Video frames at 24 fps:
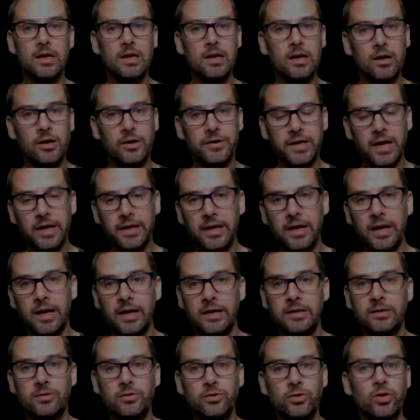On the other
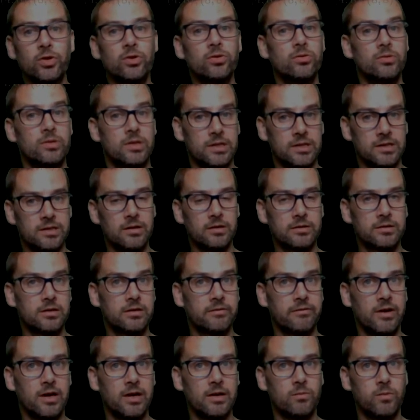hand, 2 does not
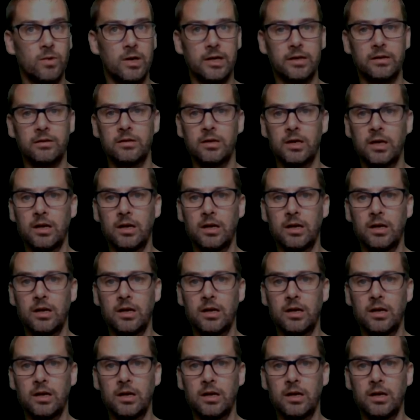divide 1,